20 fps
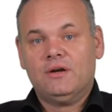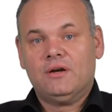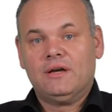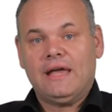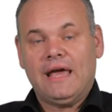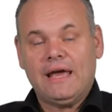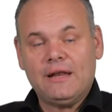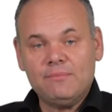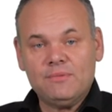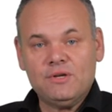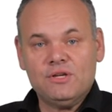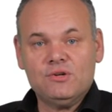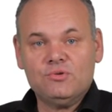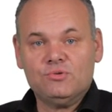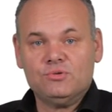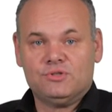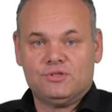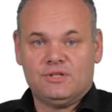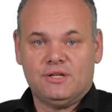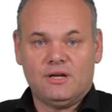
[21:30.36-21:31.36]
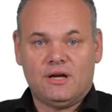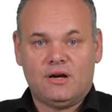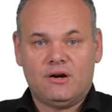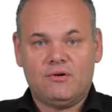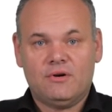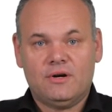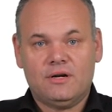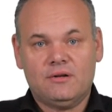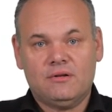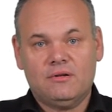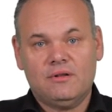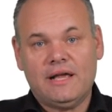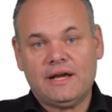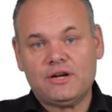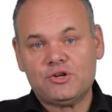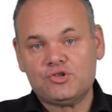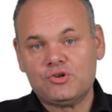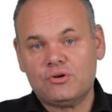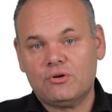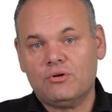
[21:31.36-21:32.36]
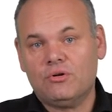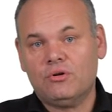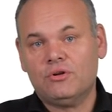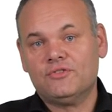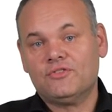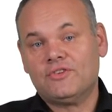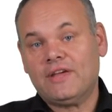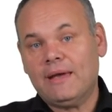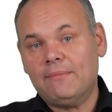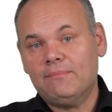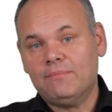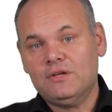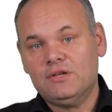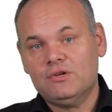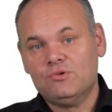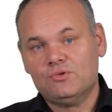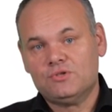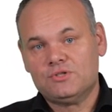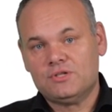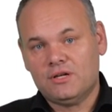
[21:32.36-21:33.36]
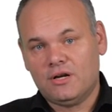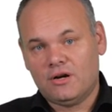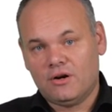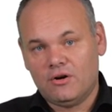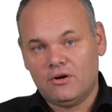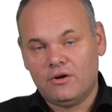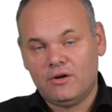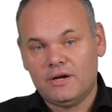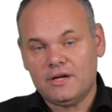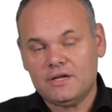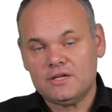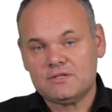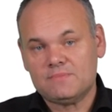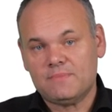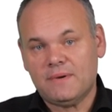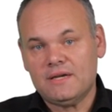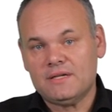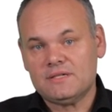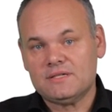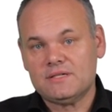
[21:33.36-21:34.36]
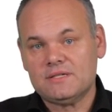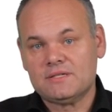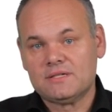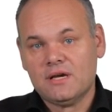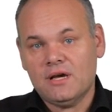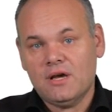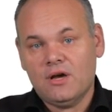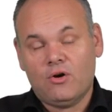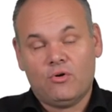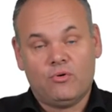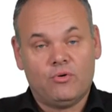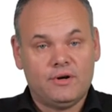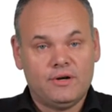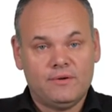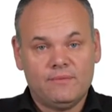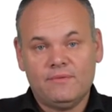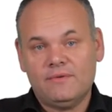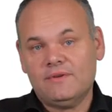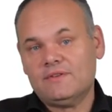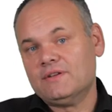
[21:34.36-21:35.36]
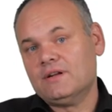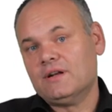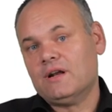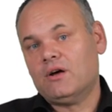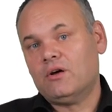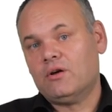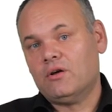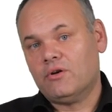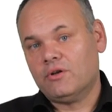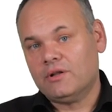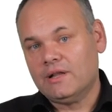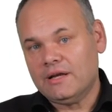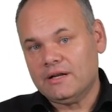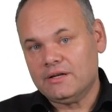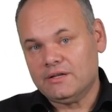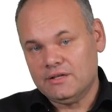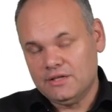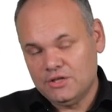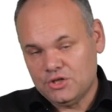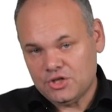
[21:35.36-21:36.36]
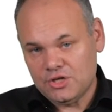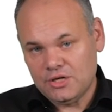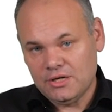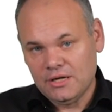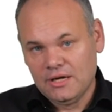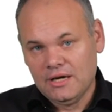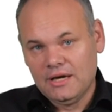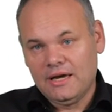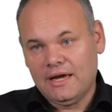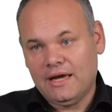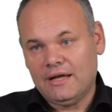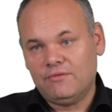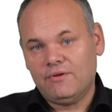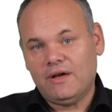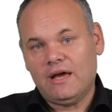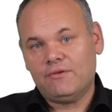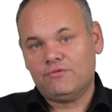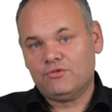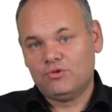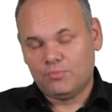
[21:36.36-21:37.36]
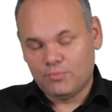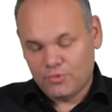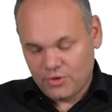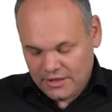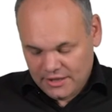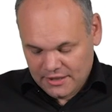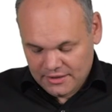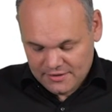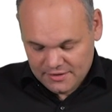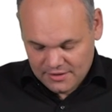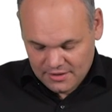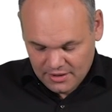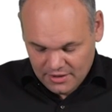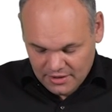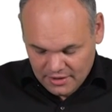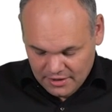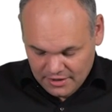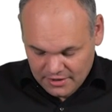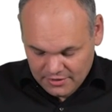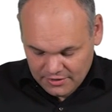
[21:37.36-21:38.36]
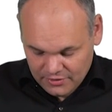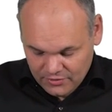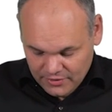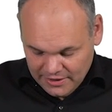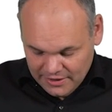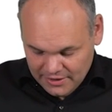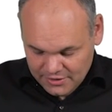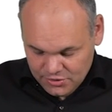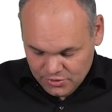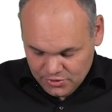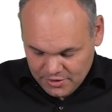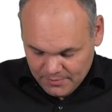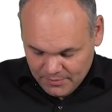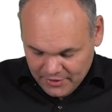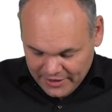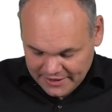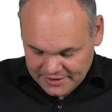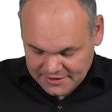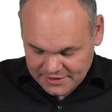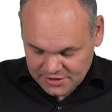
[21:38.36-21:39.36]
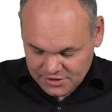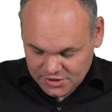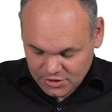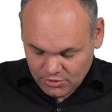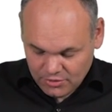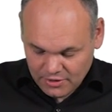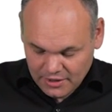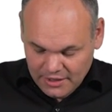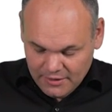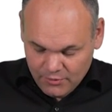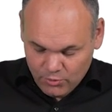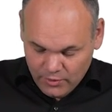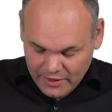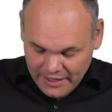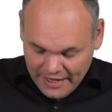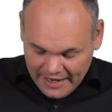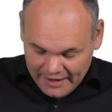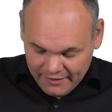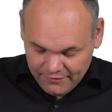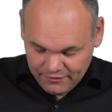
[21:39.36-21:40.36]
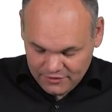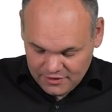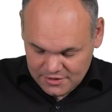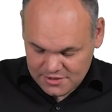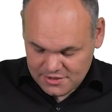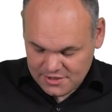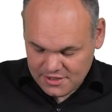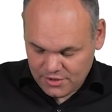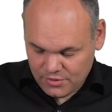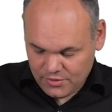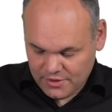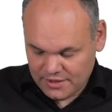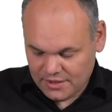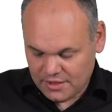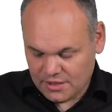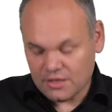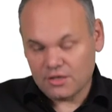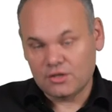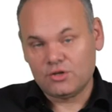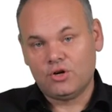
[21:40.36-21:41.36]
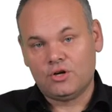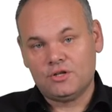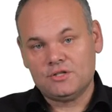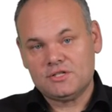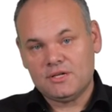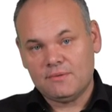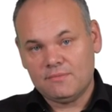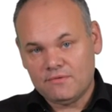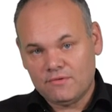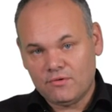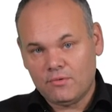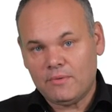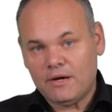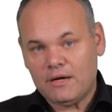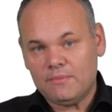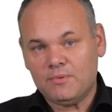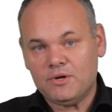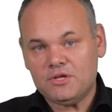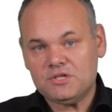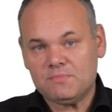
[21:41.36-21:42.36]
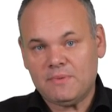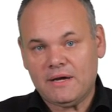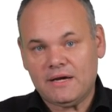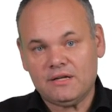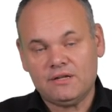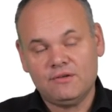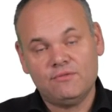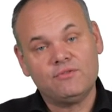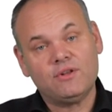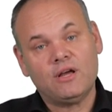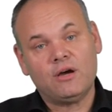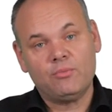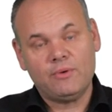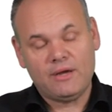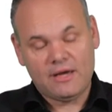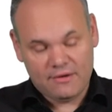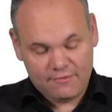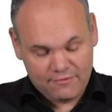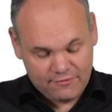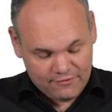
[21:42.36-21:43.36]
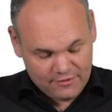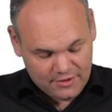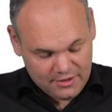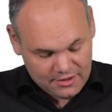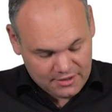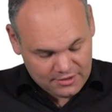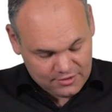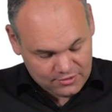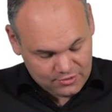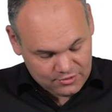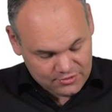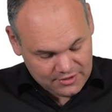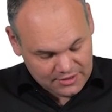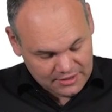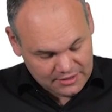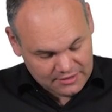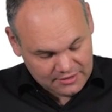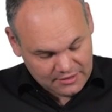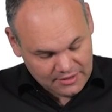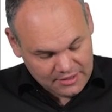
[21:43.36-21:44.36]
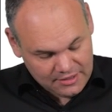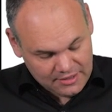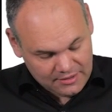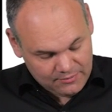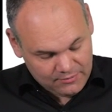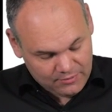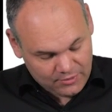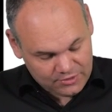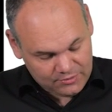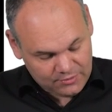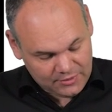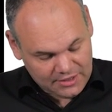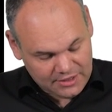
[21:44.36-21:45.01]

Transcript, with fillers: can be used in our lecture halls, can be used in our learning spaces, or is in our online teaching, and we have to bring it really to the practice. So we have these theoretical concepts from my perspective. Now we have to think what we